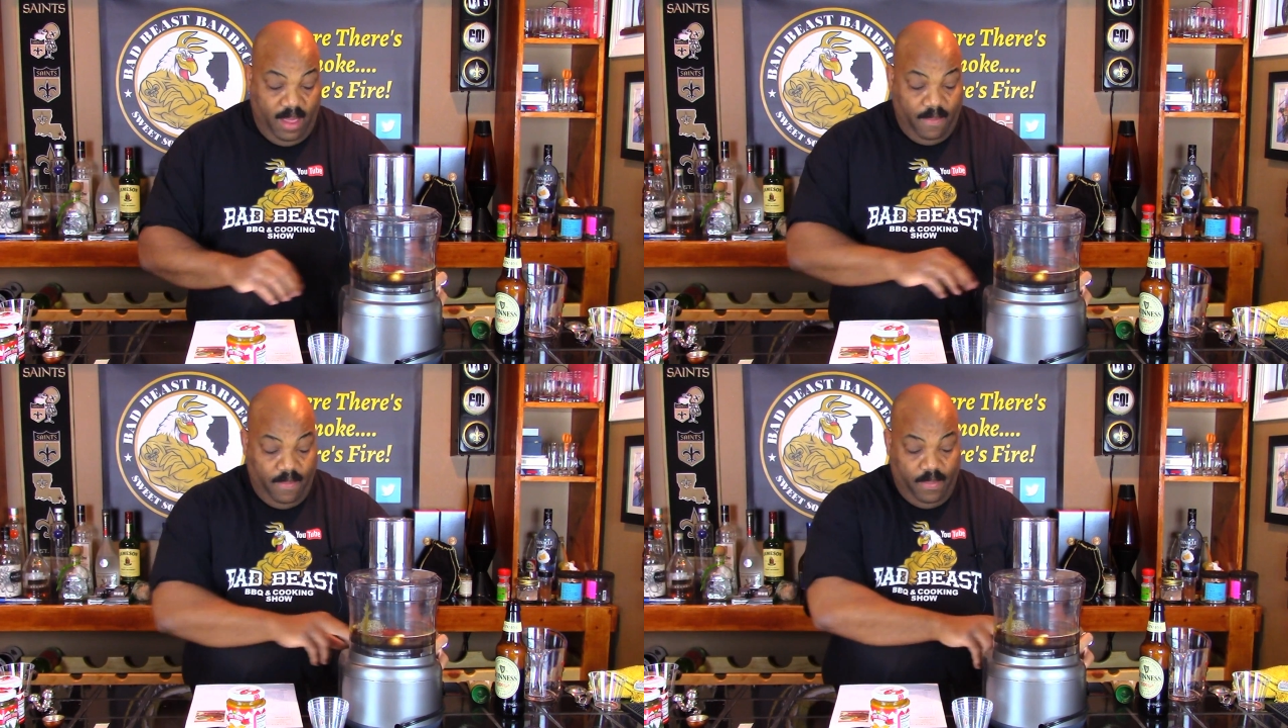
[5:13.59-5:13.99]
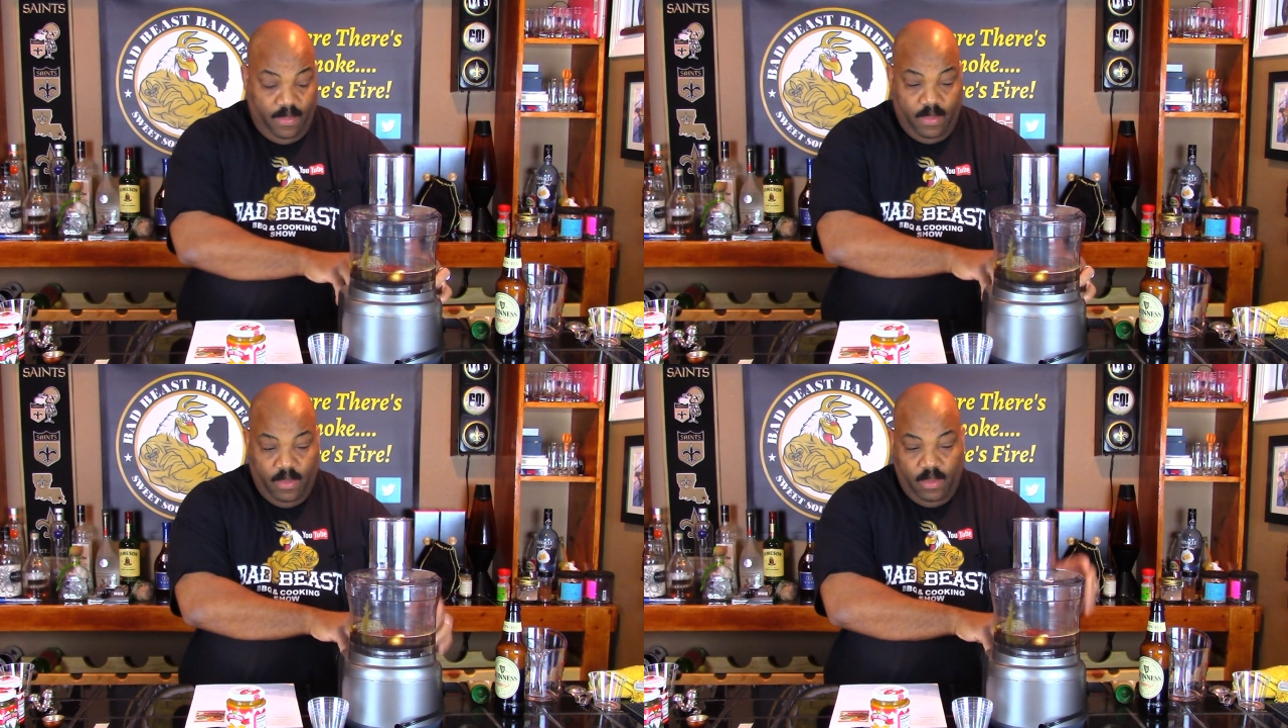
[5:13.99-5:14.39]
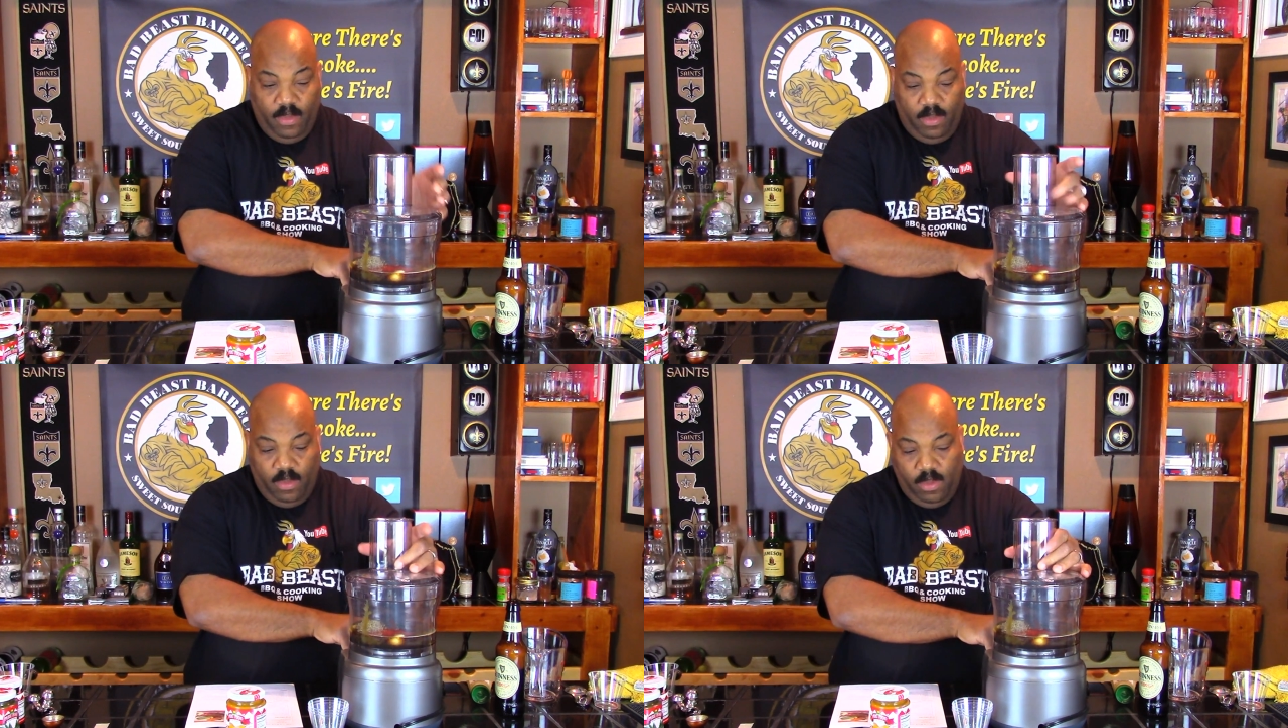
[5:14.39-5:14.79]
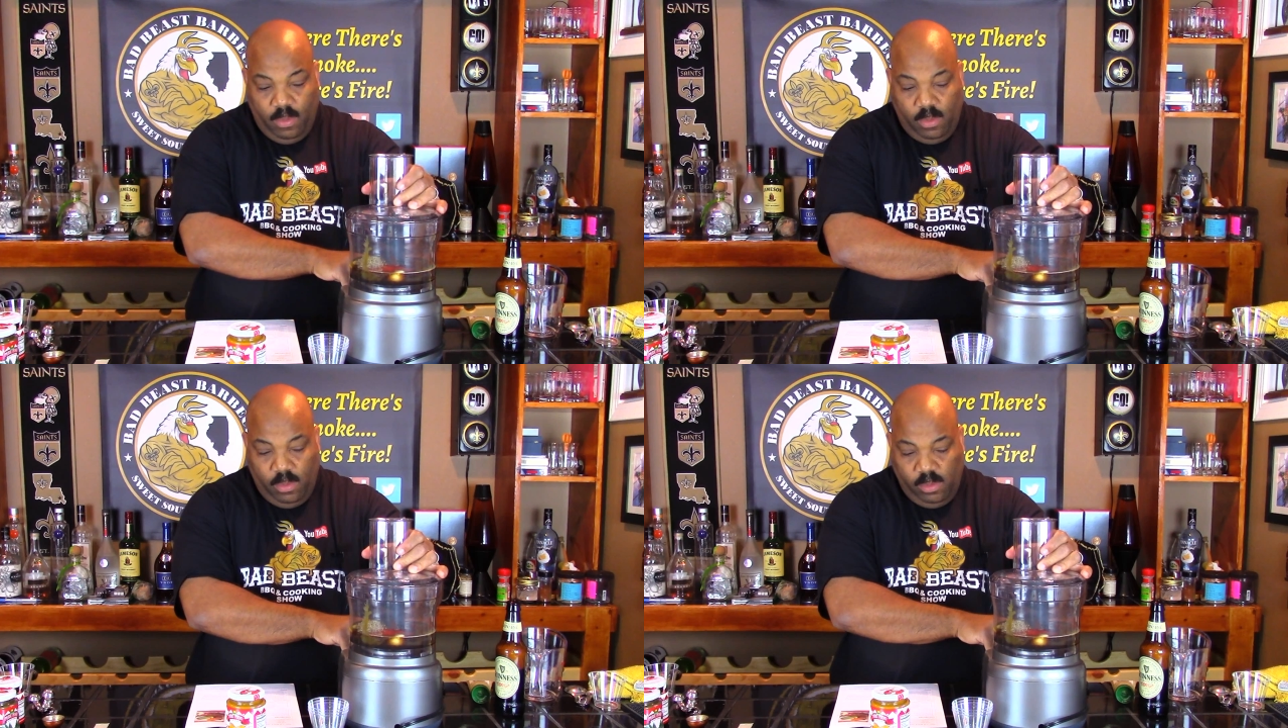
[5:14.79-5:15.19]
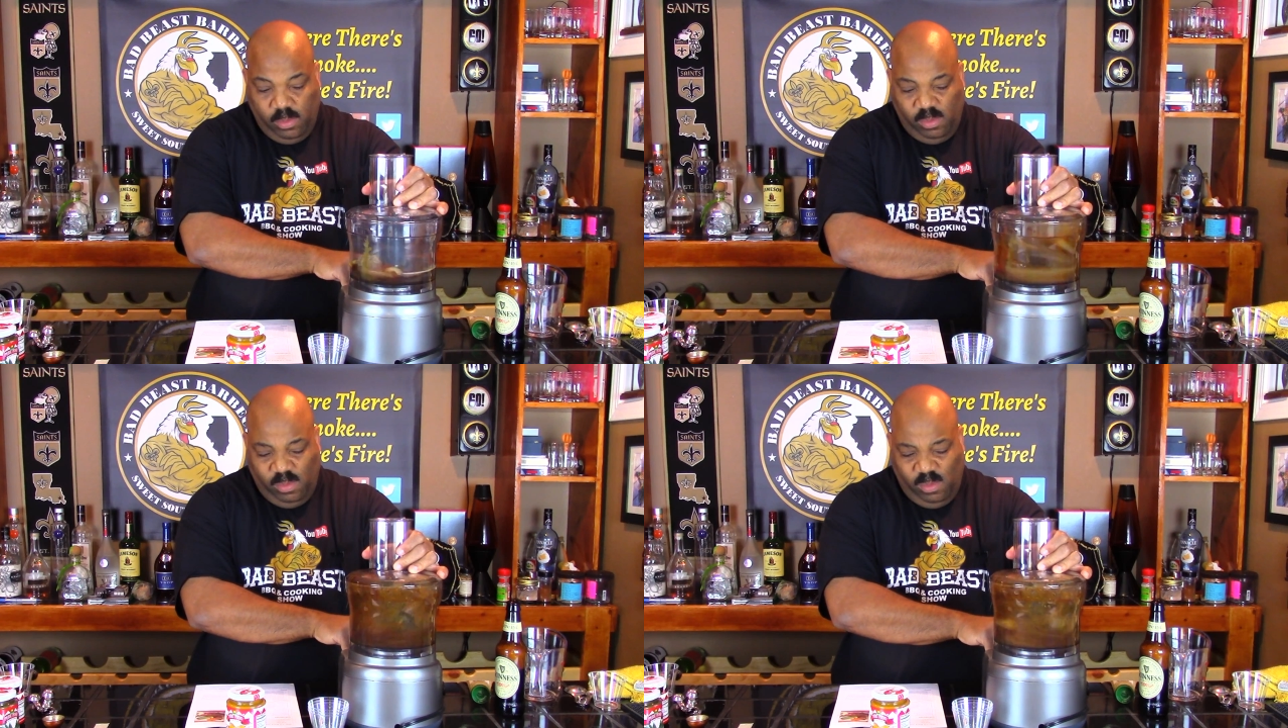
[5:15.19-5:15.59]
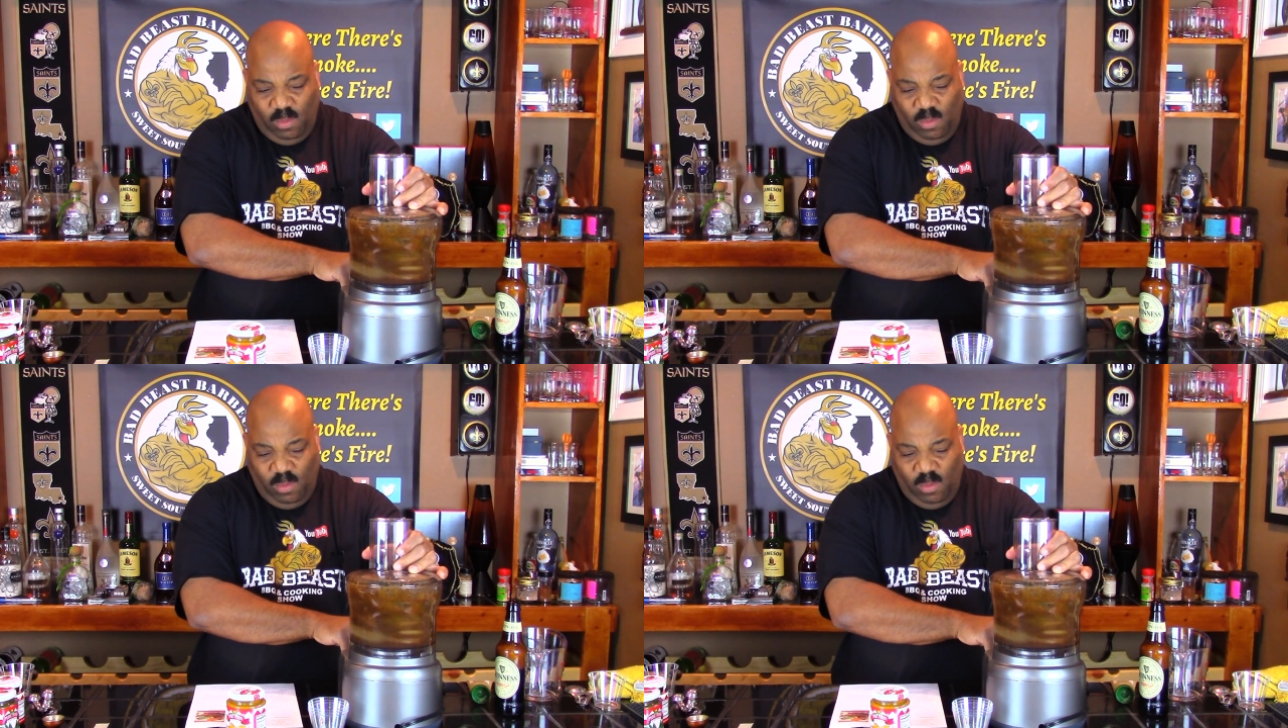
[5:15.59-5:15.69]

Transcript: okay? All